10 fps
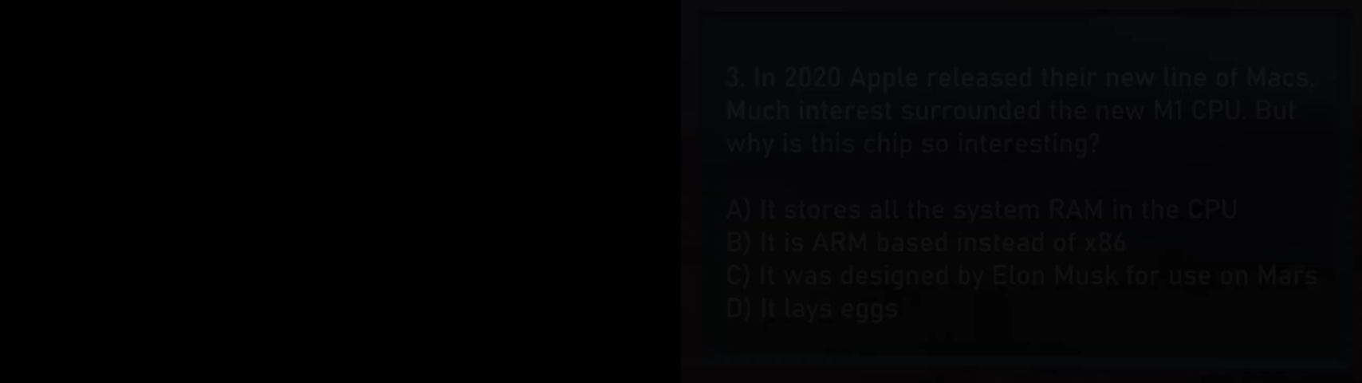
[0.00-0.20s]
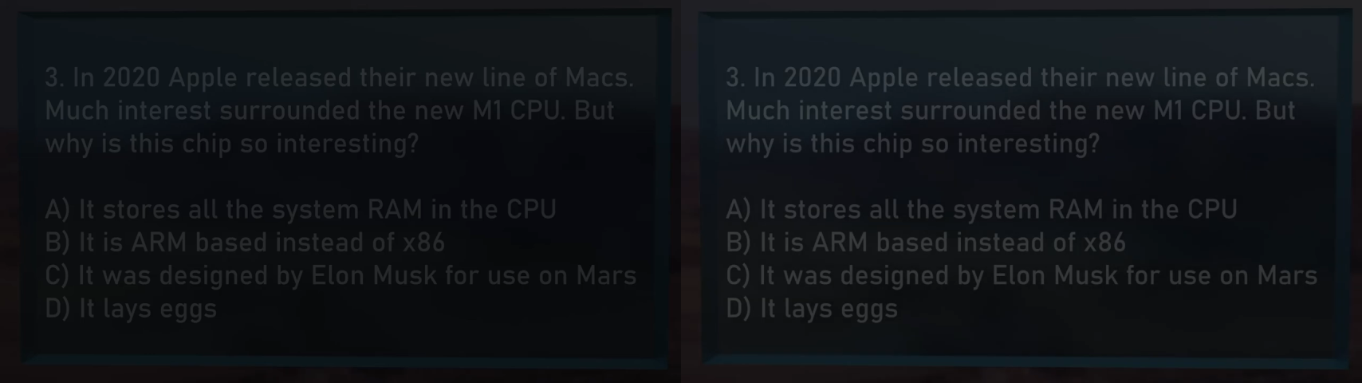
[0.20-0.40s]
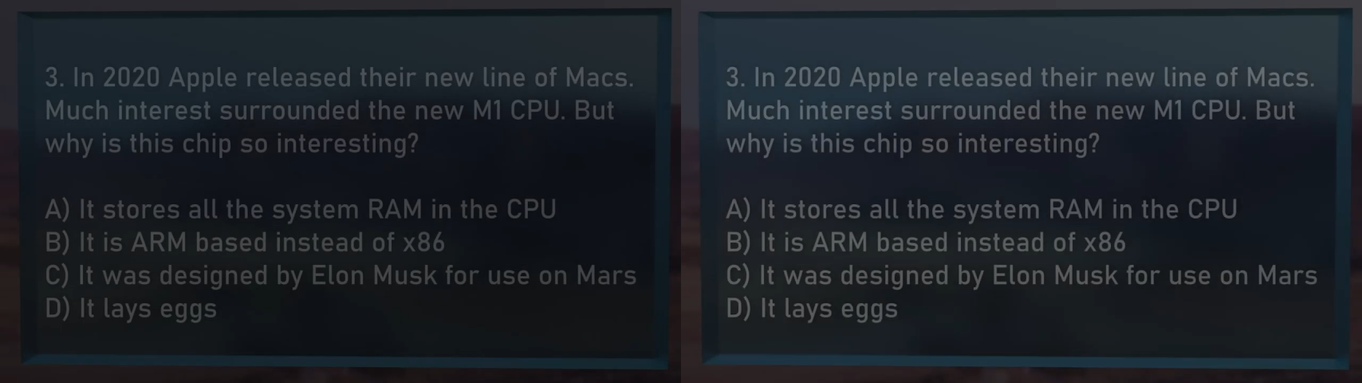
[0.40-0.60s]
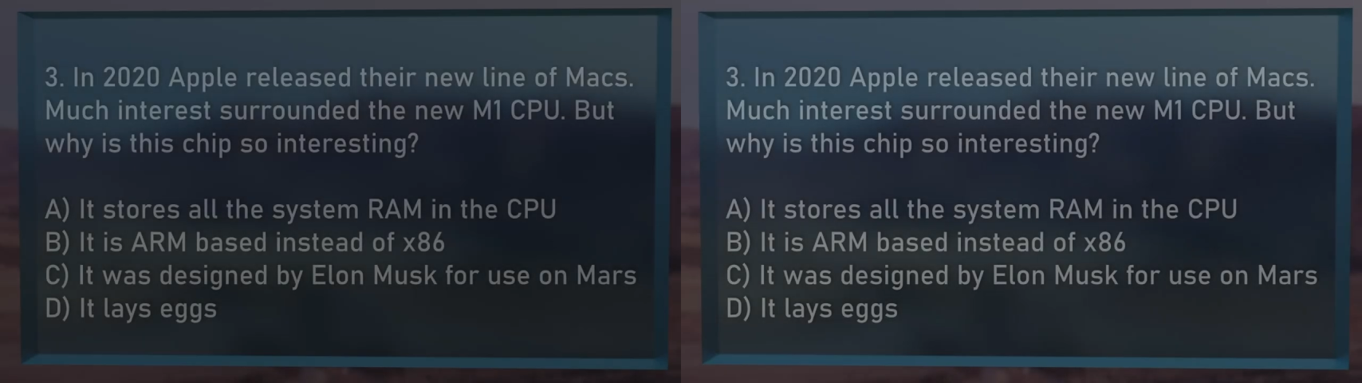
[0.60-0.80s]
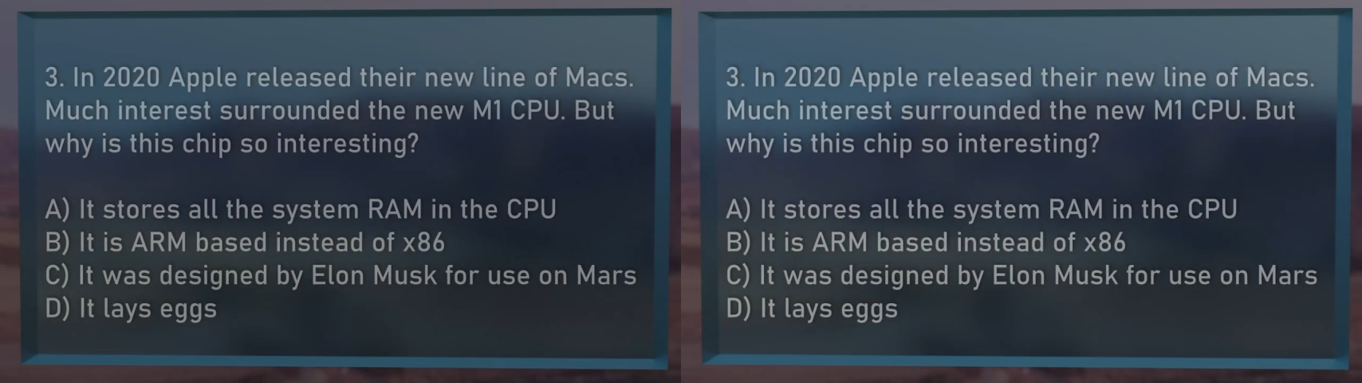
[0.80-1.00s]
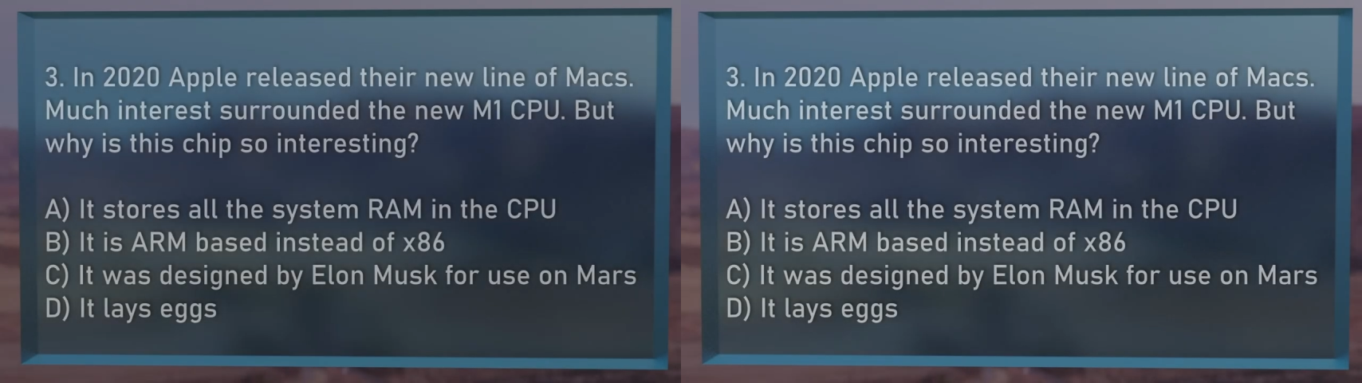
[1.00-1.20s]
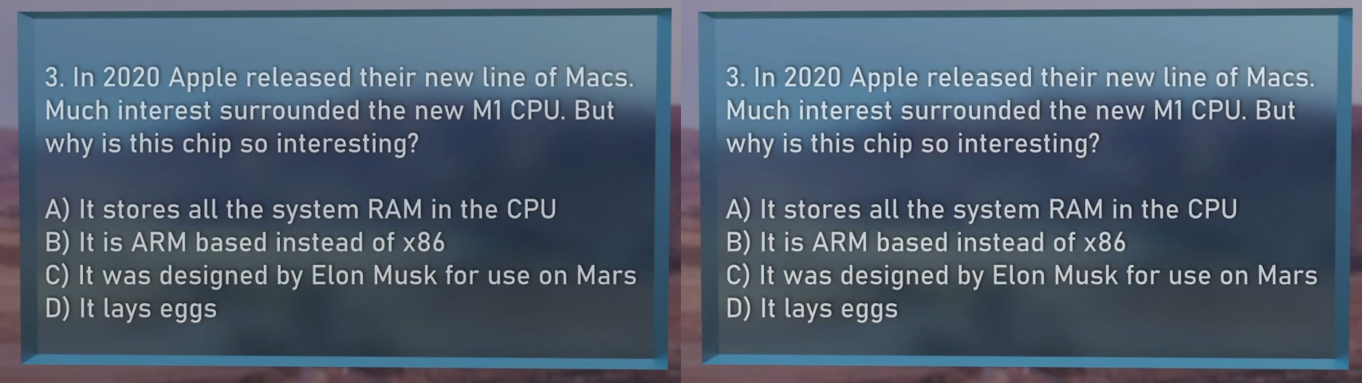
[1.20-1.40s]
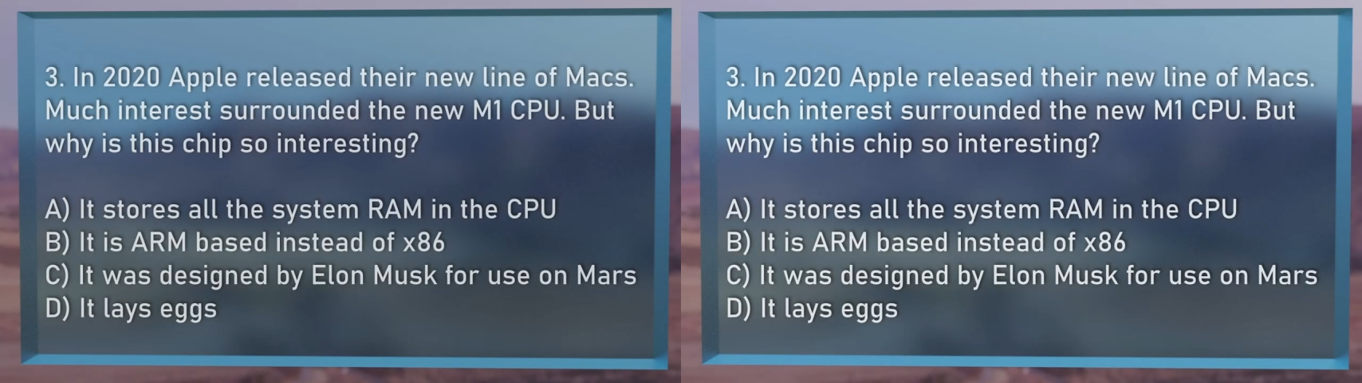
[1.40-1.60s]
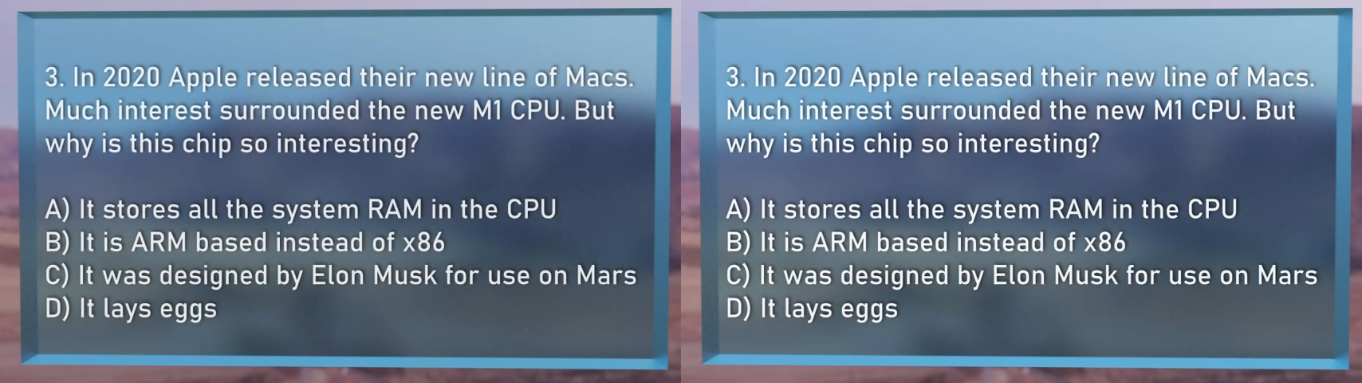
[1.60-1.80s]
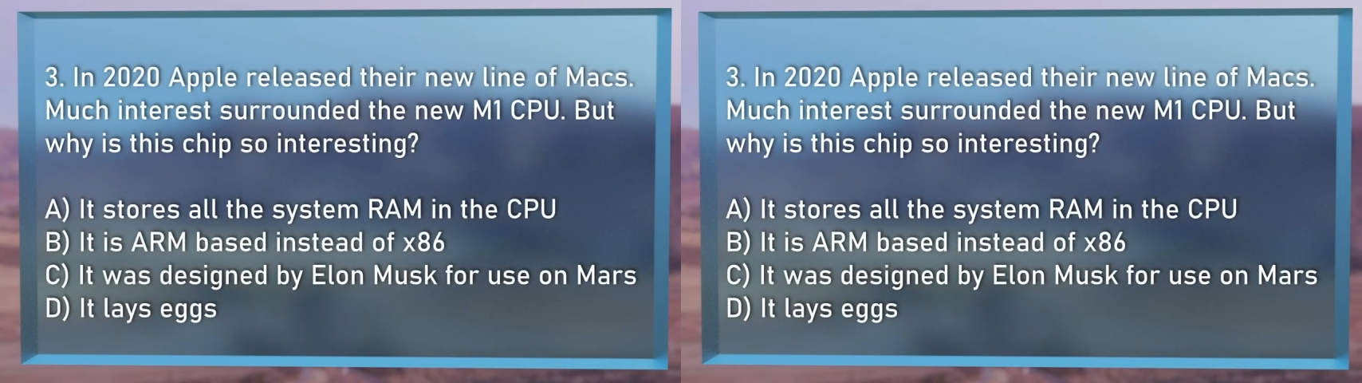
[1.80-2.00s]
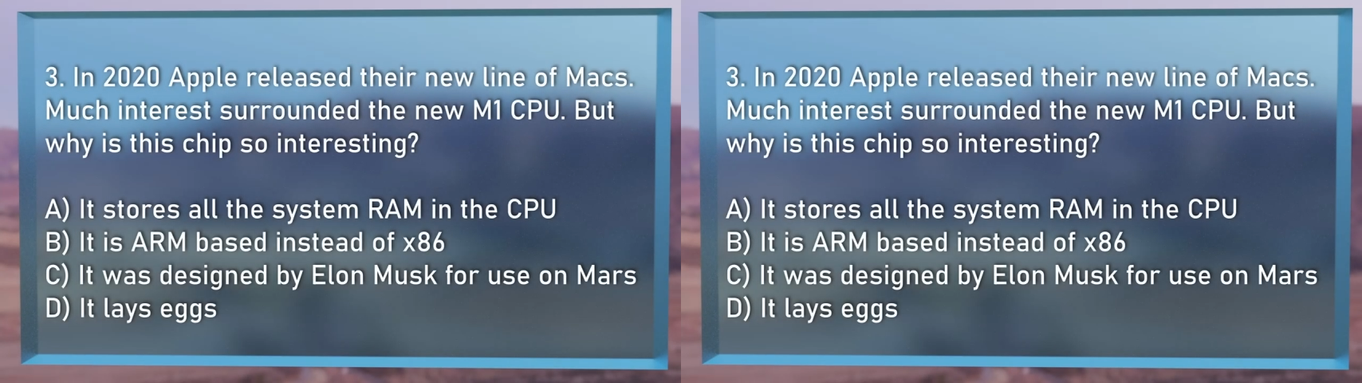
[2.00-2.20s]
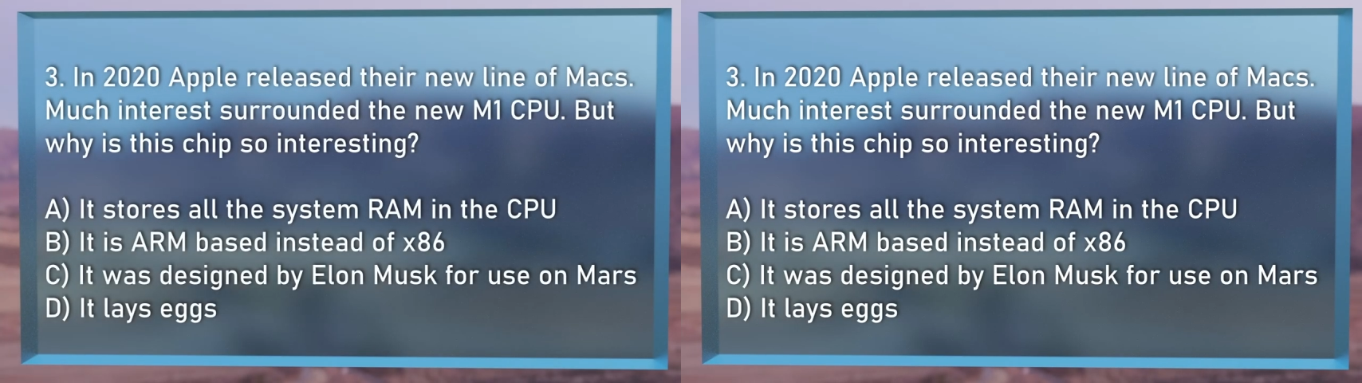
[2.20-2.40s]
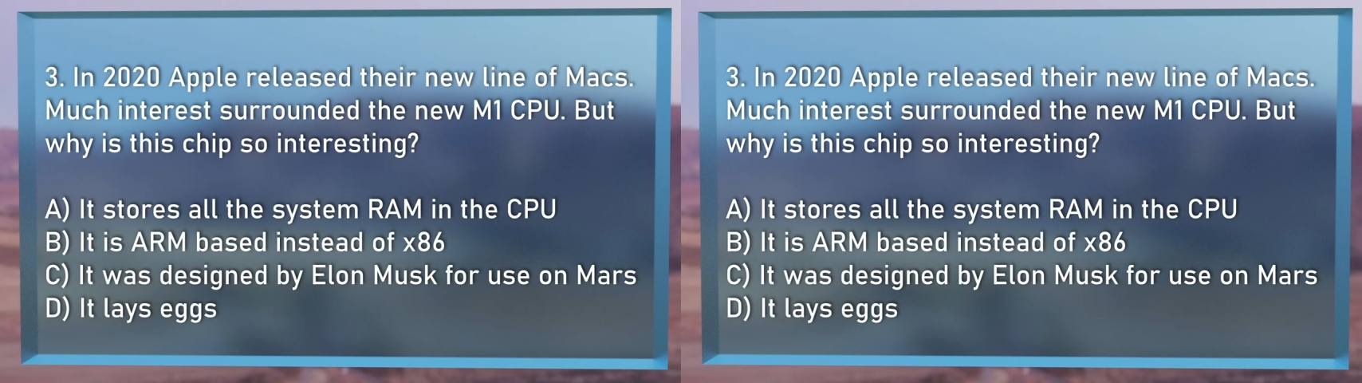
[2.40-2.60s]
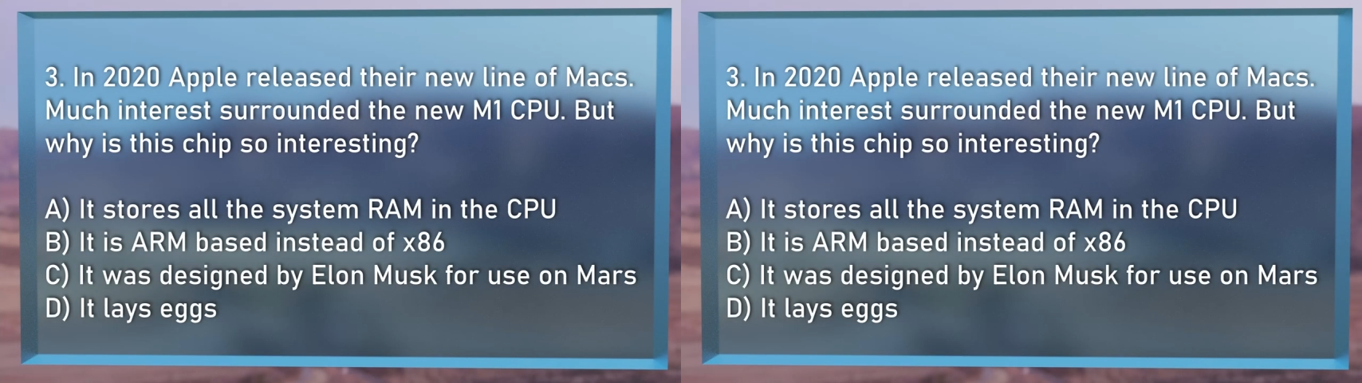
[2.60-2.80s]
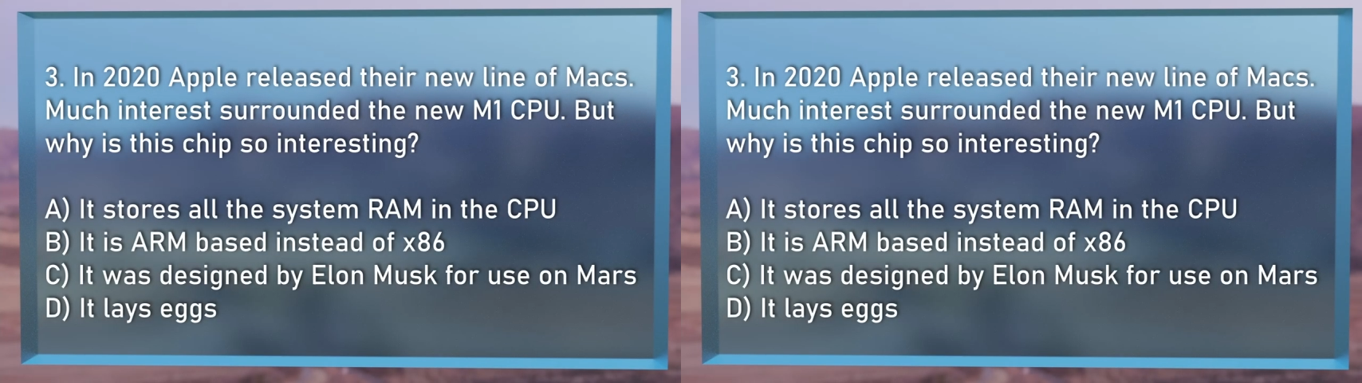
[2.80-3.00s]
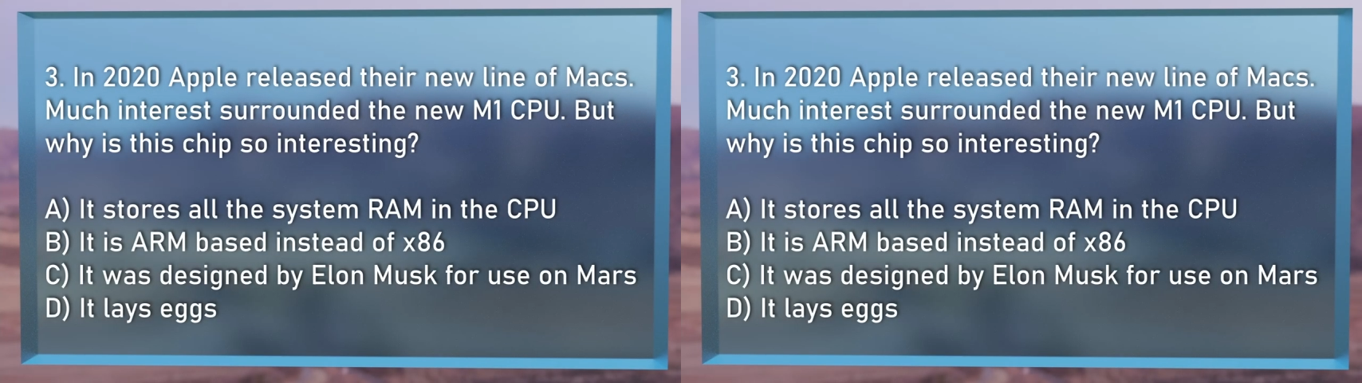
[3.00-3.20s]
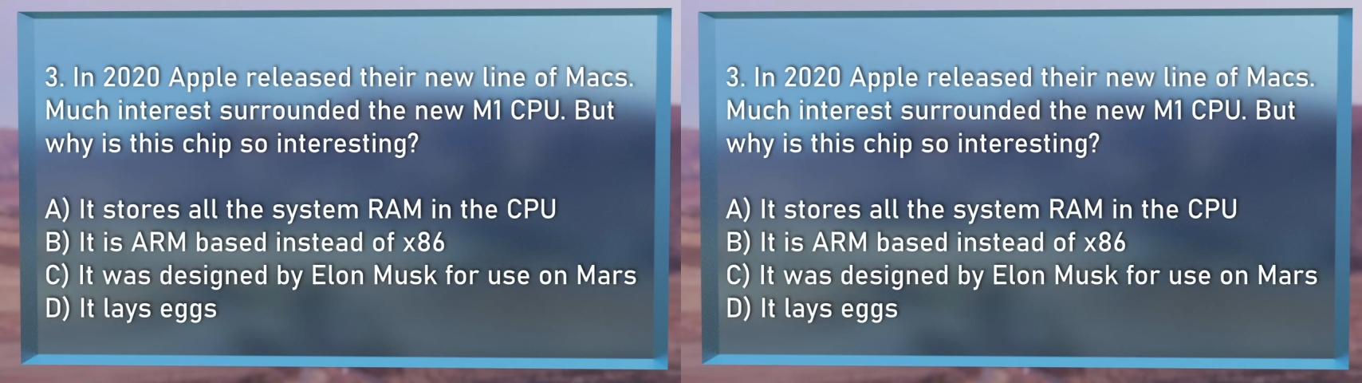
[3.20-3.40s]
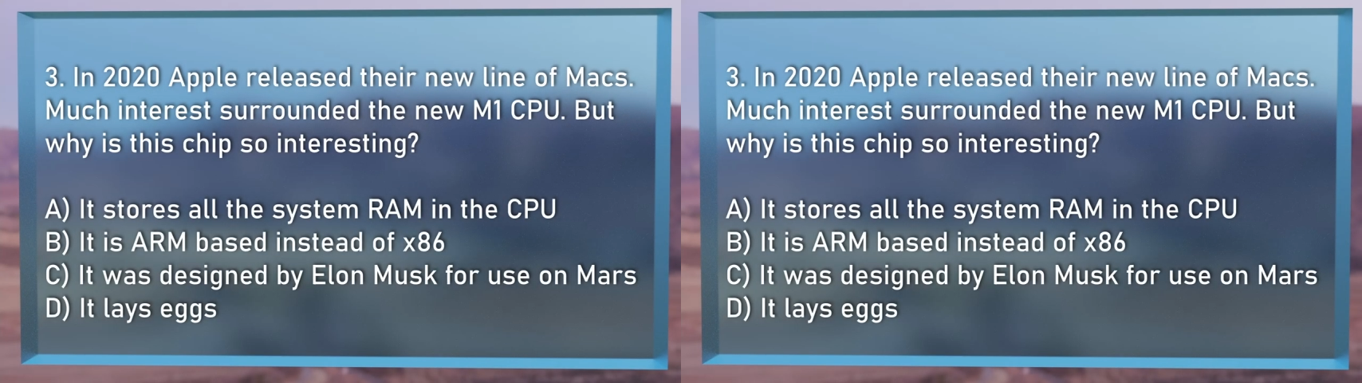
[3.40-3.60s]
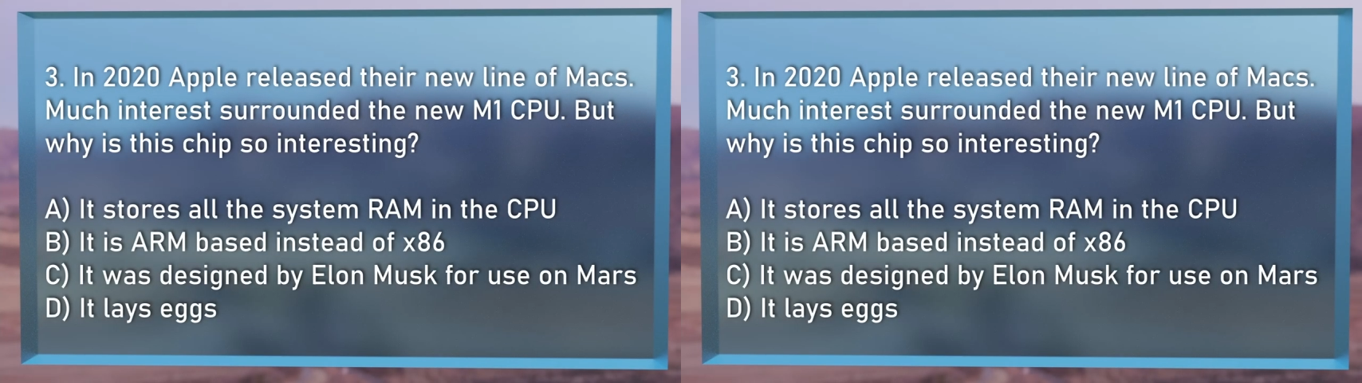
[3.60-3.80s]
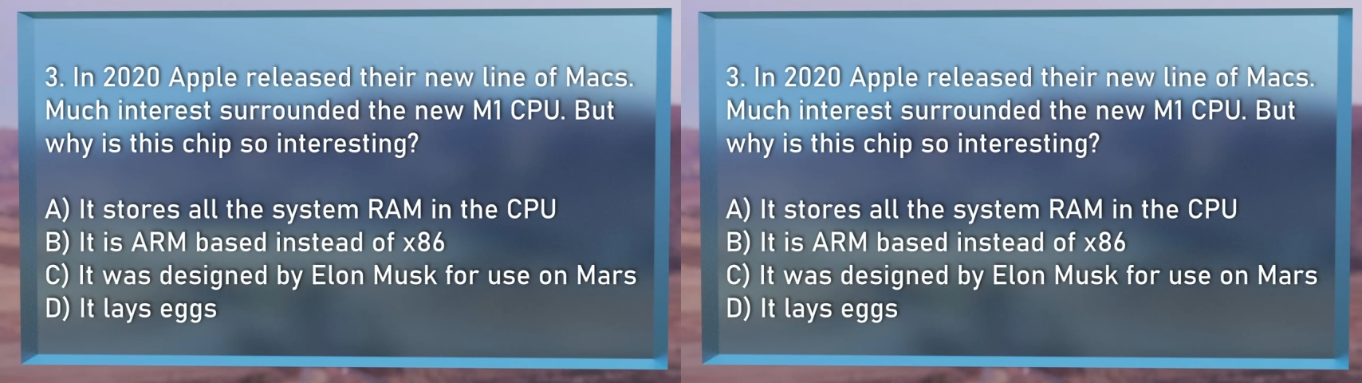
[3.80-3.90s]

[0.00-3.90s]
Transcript: [unreadable: no face in view]